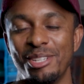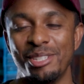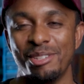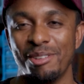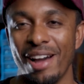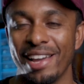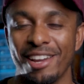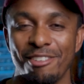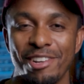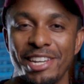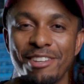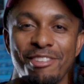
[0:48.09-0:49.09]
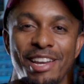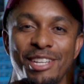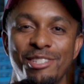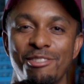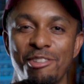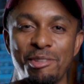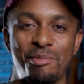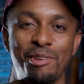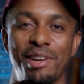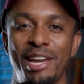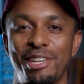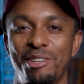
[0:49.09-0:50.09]
So I can't really create a
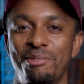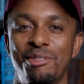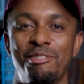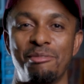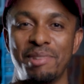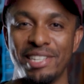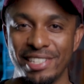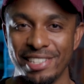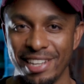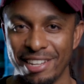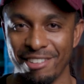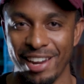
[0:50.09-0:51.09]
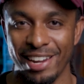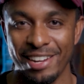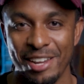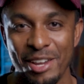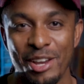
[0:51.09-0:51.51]
storyboard like you would normally see it, right?